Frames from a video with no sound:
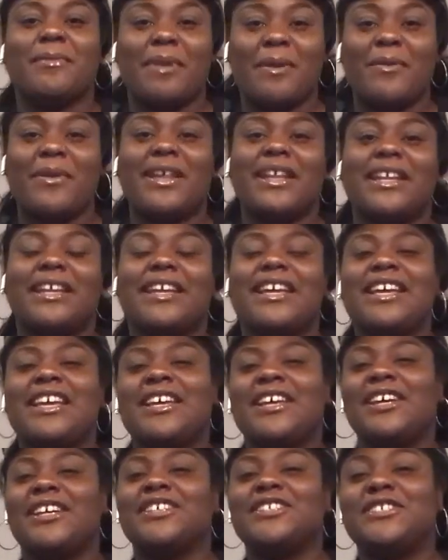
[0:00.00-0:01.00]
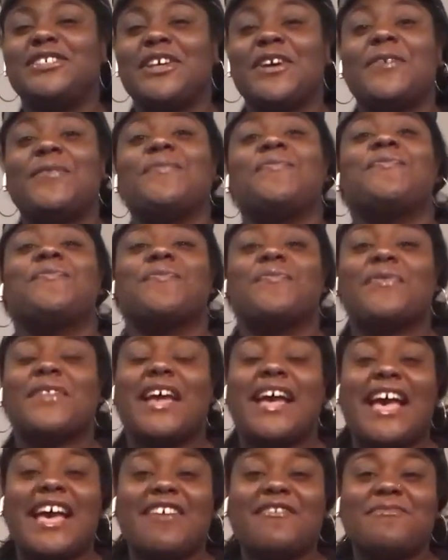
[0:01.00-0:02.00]
in my wedding. So
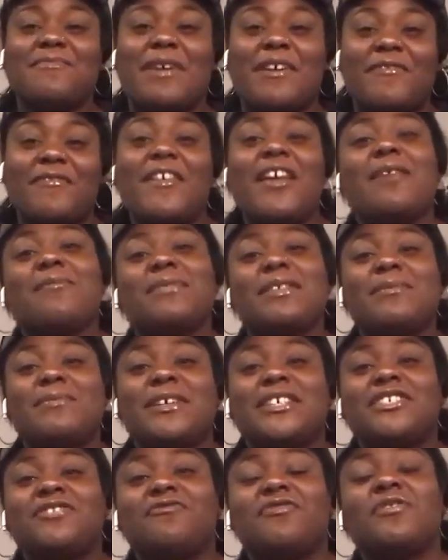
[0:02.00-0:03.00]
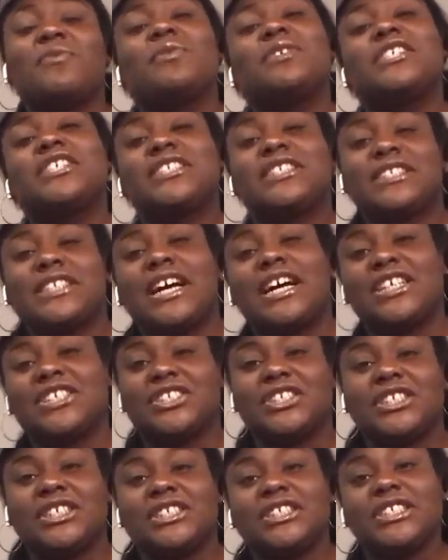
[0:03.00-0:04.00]
I have my family best friend, which is
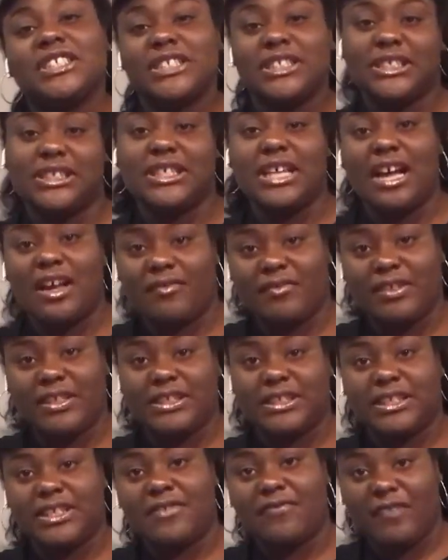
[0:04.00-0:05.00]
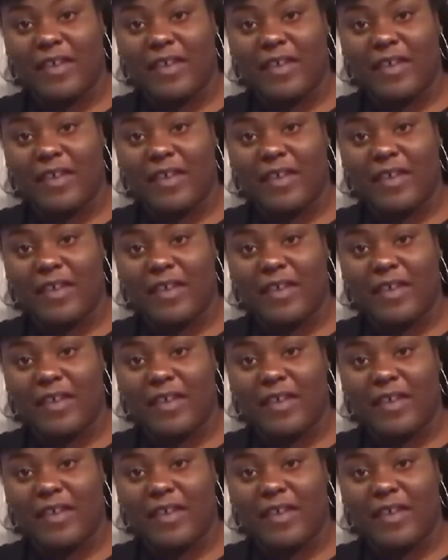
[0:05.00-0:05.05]
Najla. She's obviously